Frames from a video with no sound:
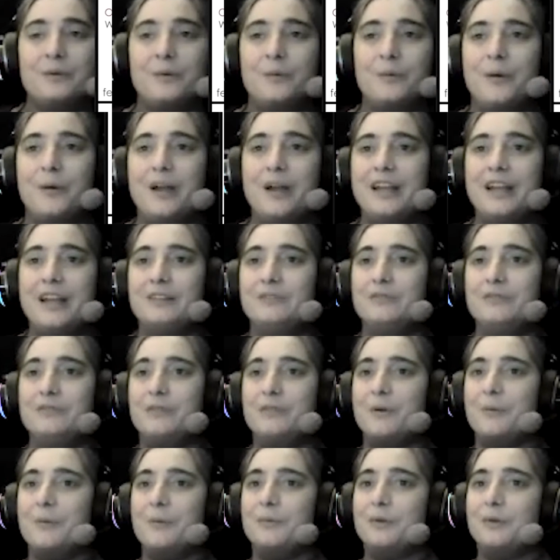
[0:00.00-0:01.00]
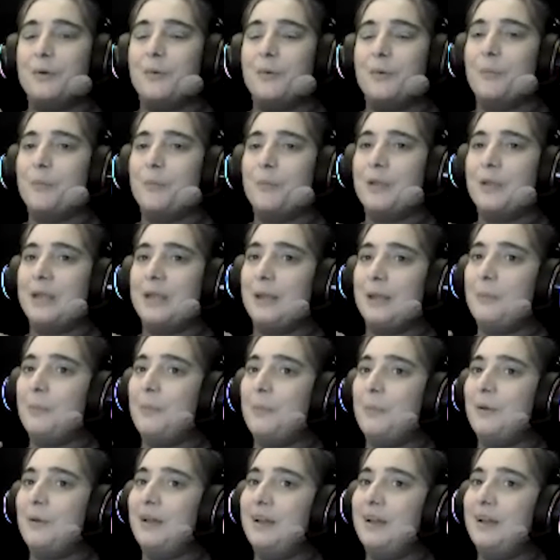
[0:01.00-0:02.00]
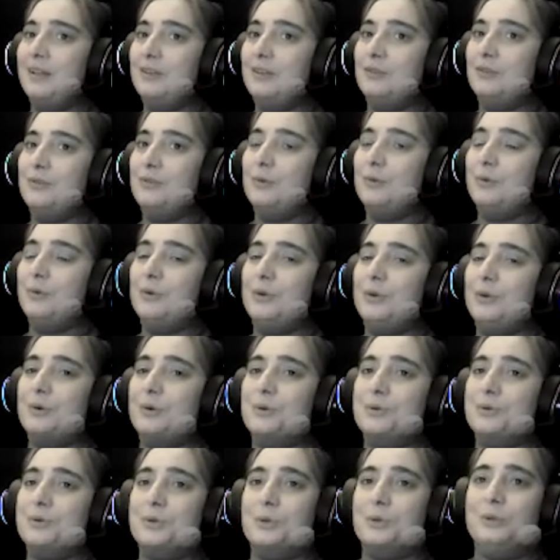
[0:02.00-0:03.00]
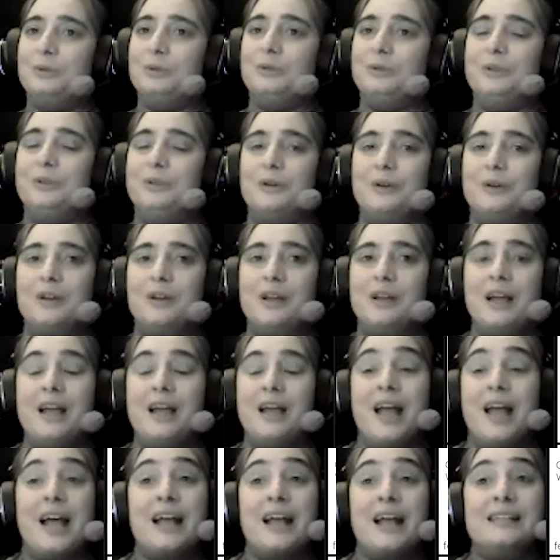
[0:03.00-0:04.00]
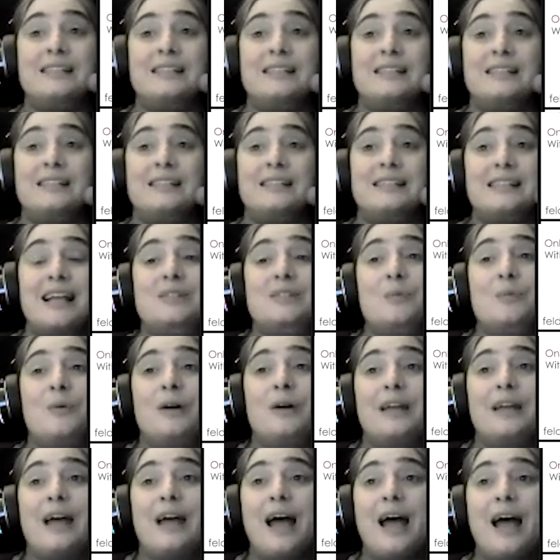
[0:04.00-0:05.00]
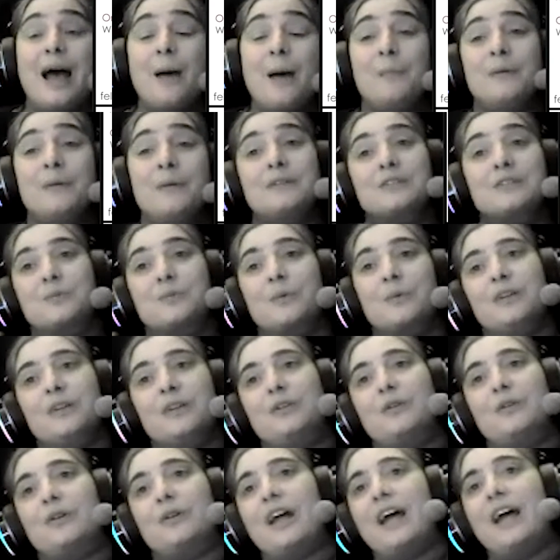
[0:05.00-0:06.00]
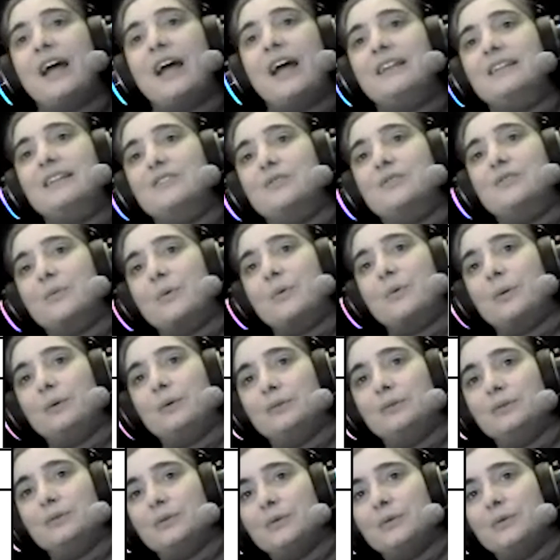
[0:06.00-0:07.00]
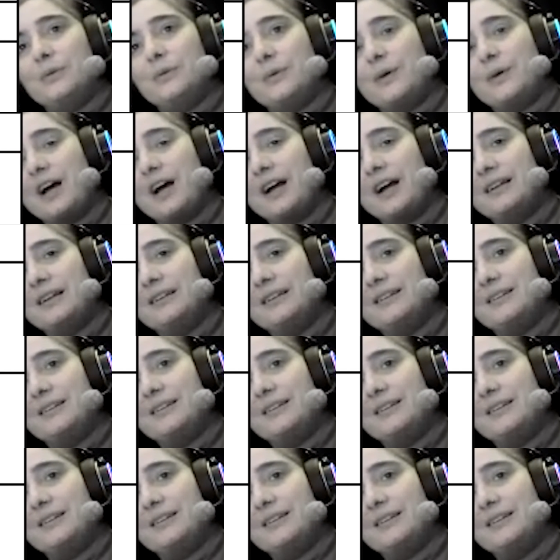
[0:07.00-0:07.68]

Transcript: weight from your hip to your shoulder and sense what happens when your head is rolled to the right?